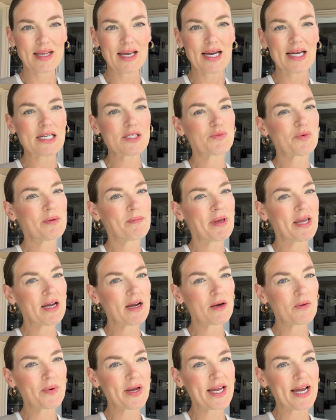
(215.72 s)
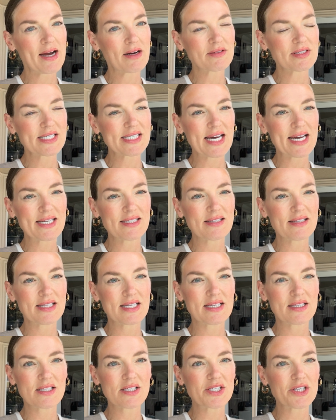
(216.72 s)
As we make our way outside to the
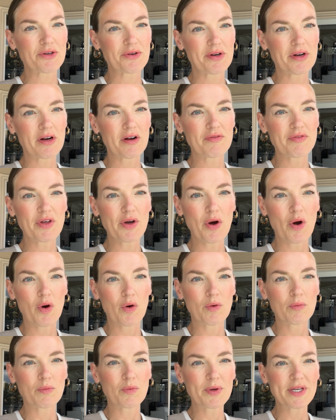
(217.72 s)
exterior of the home,